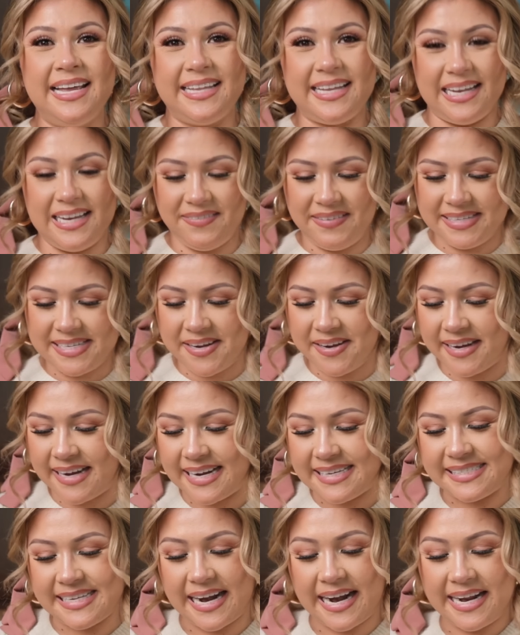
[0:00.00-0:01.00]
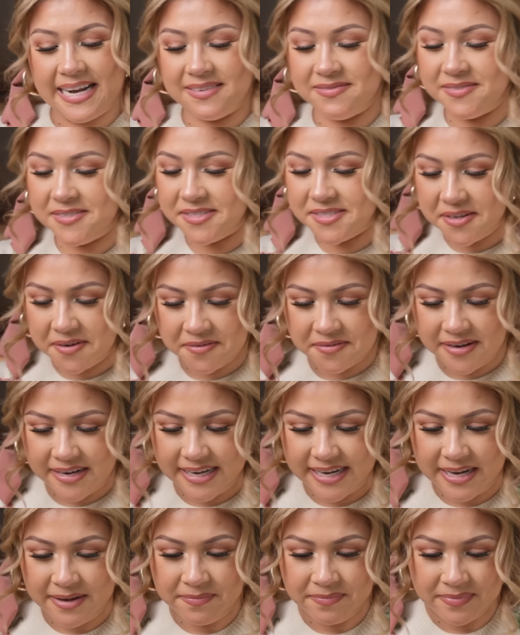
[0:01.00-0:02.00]
Now let me tell you guys that I am so
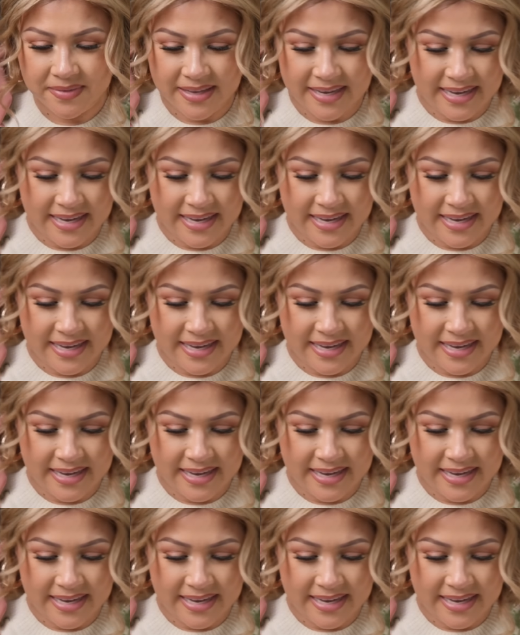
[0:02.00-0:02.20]
ready.